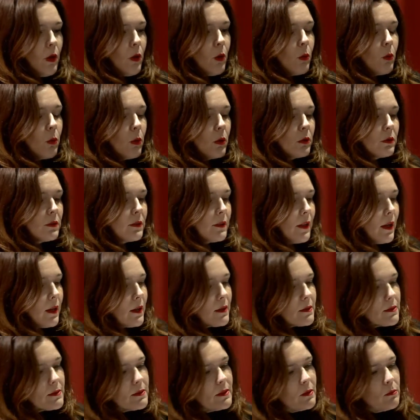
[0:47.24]
what
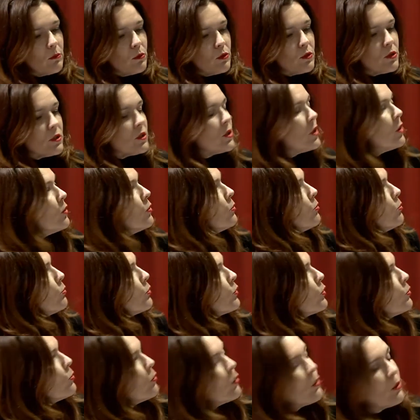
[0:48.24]
does the museum
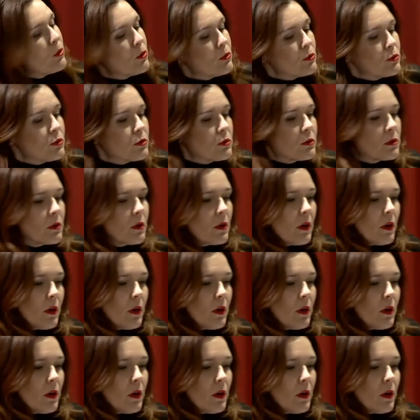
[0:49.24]
propose